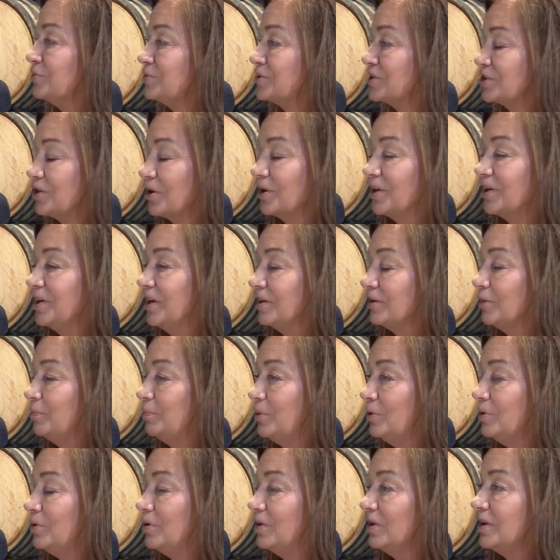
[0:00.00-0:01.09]
starting on the
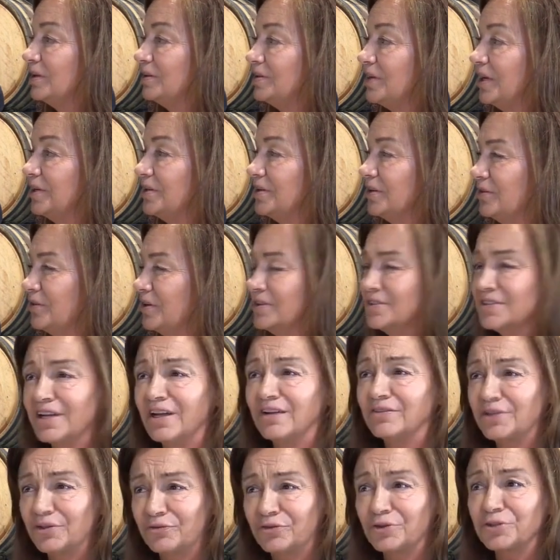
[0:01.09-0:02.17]
pole at Daytona. Is
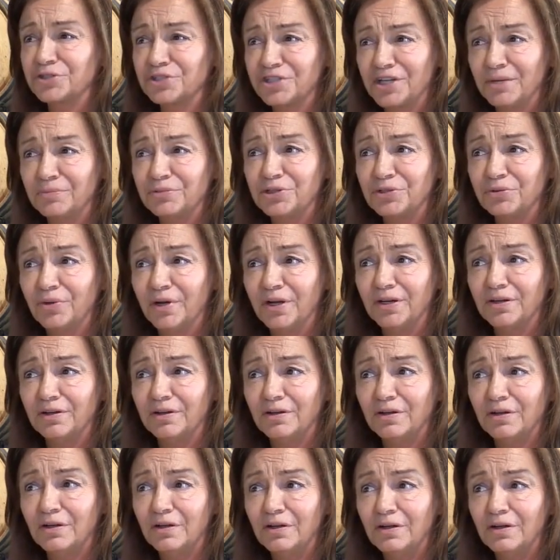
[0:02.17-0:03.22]
that the first time she ran?